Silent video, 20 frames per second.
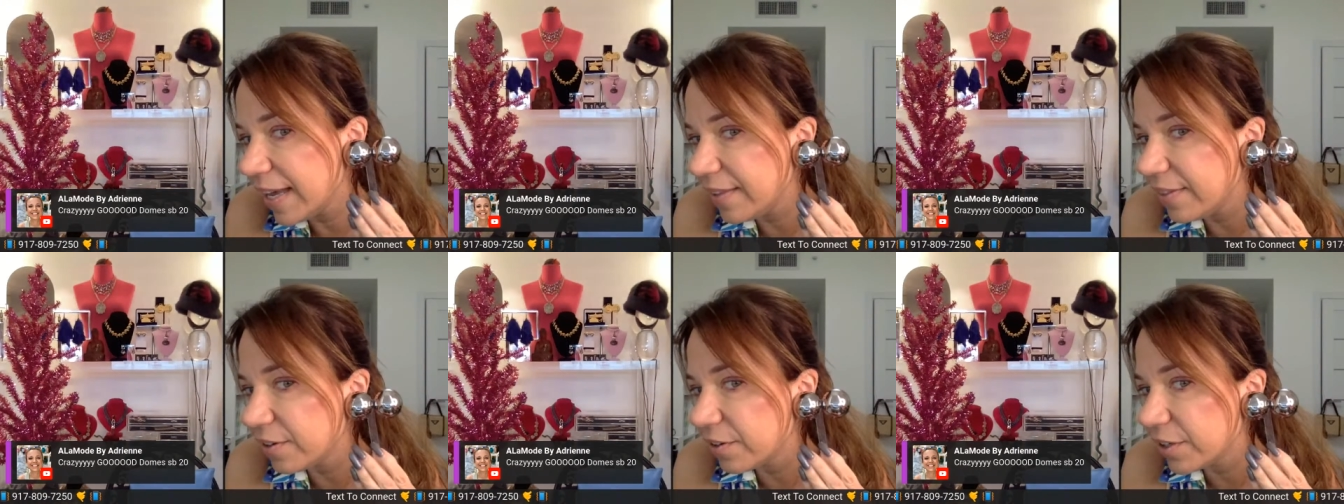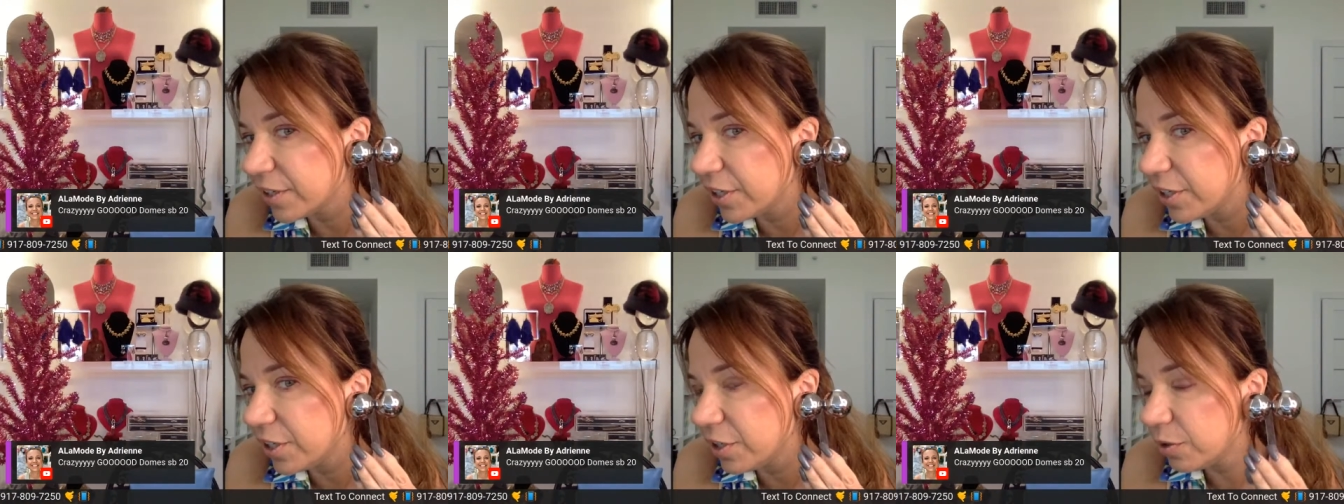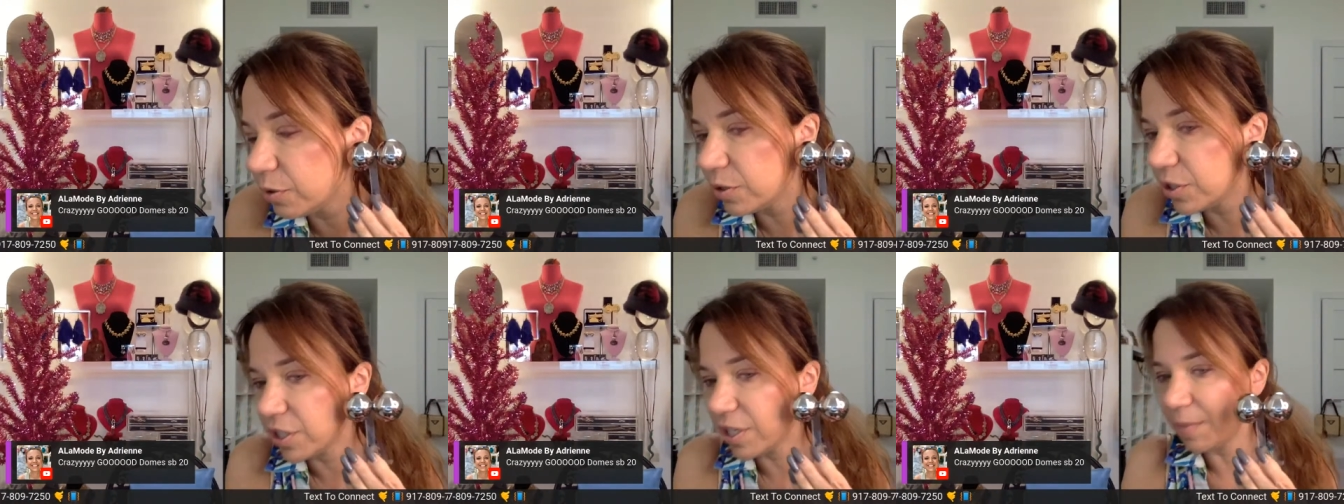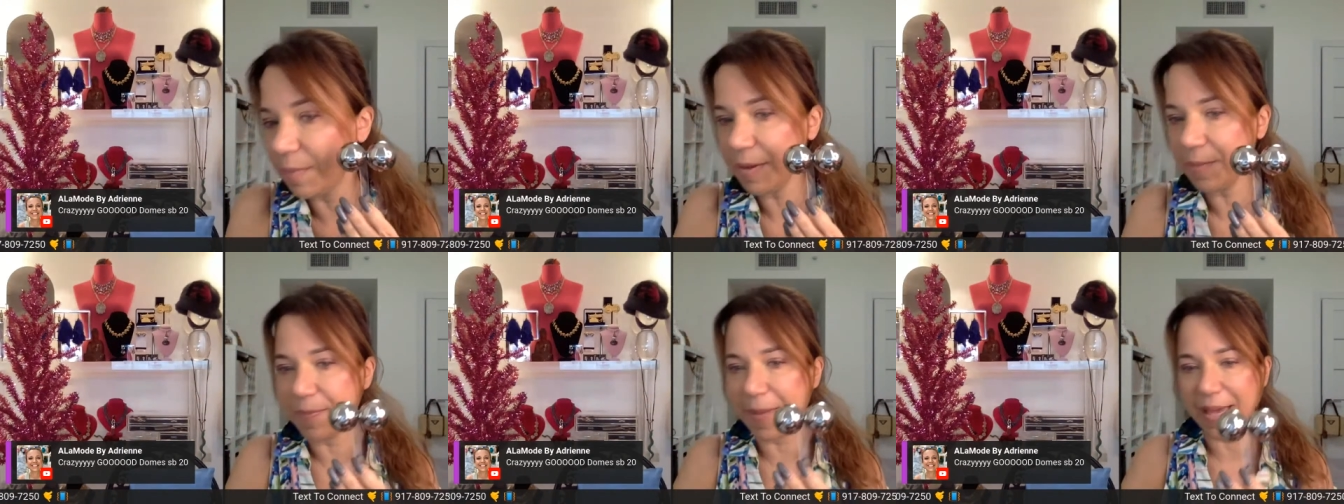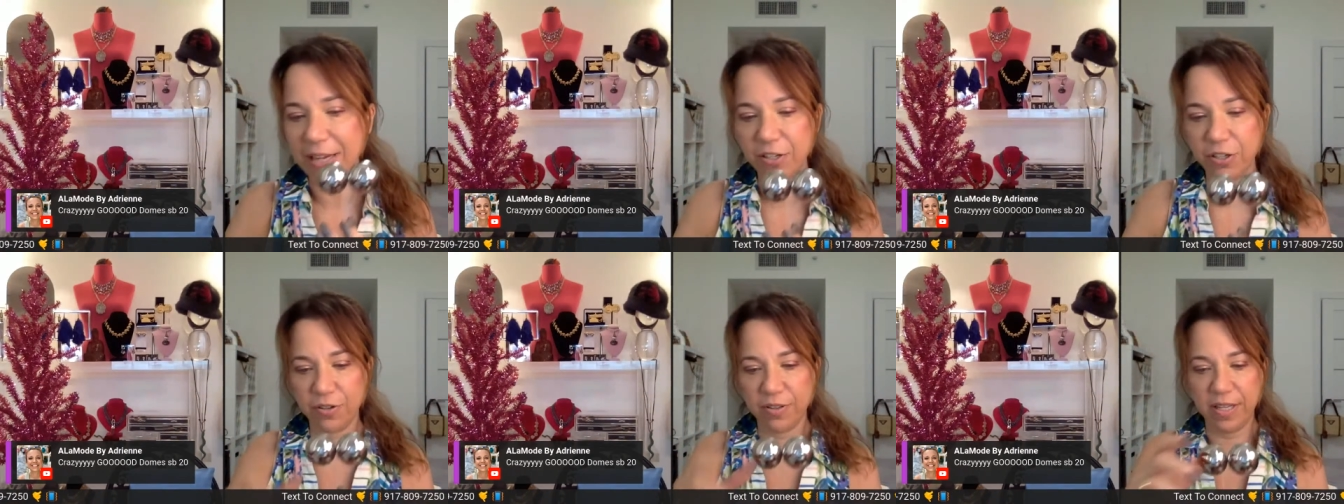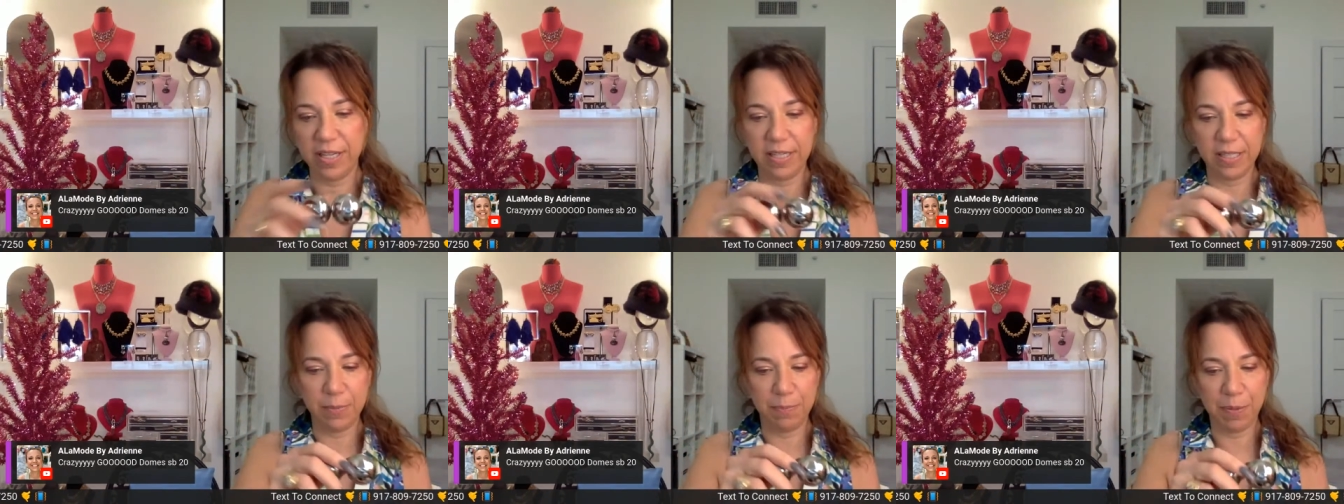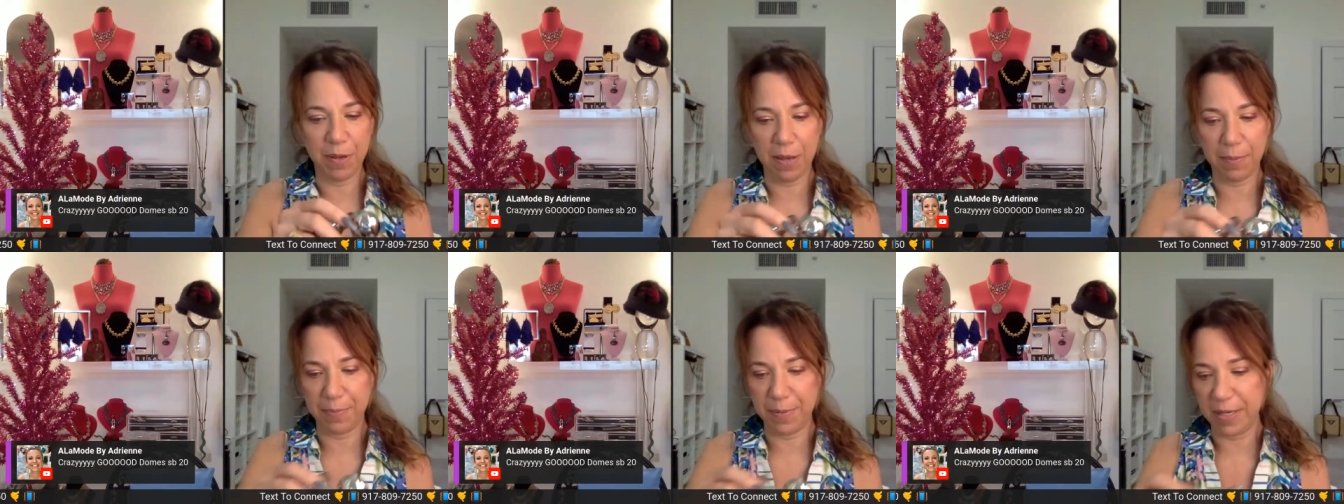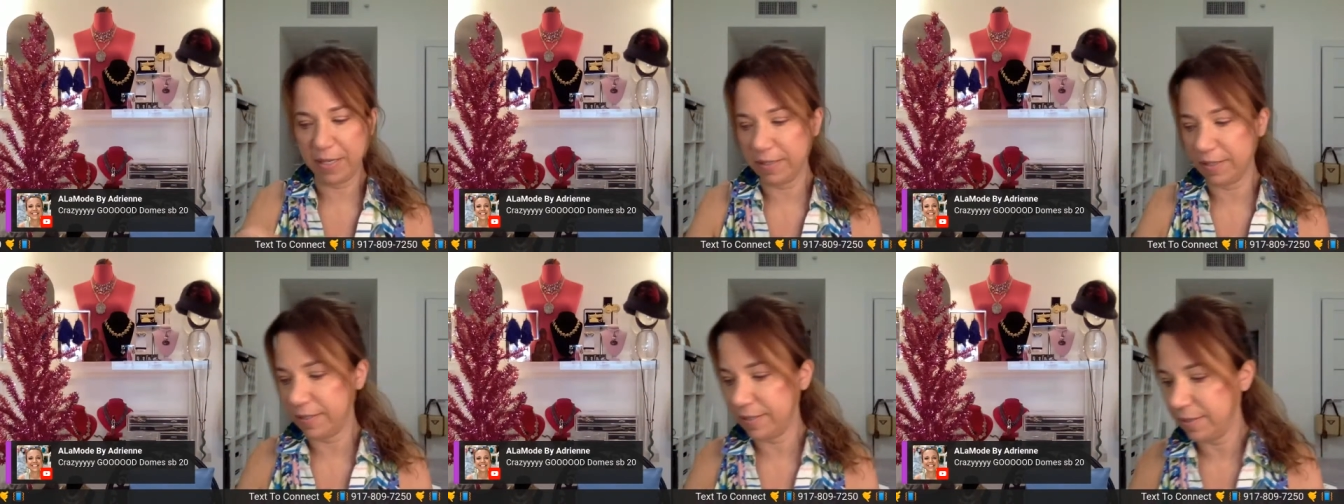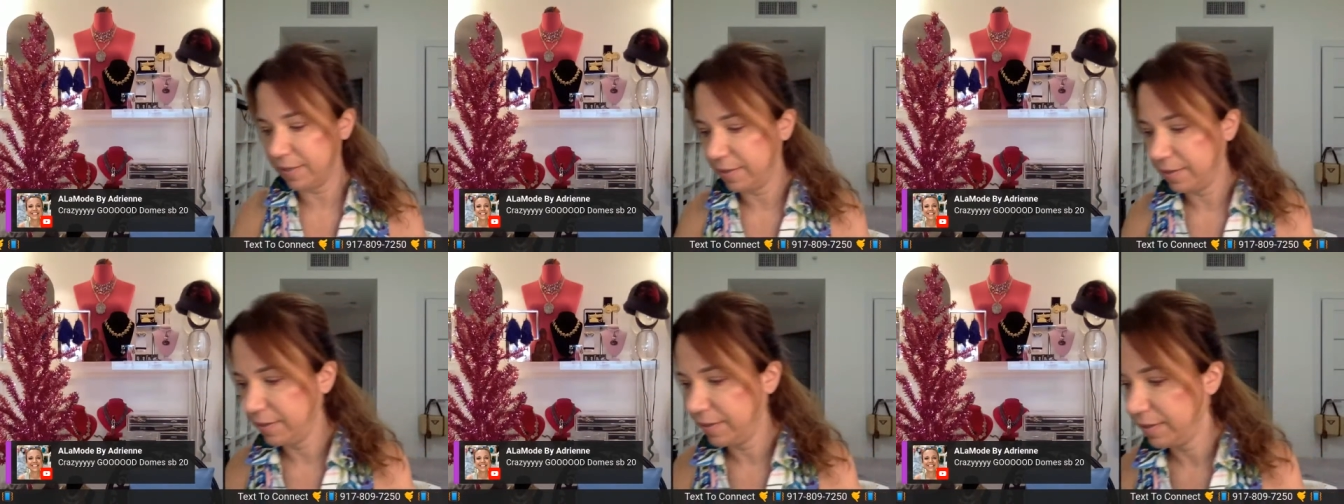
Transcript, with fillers: They're huge. Let me measure these puppies.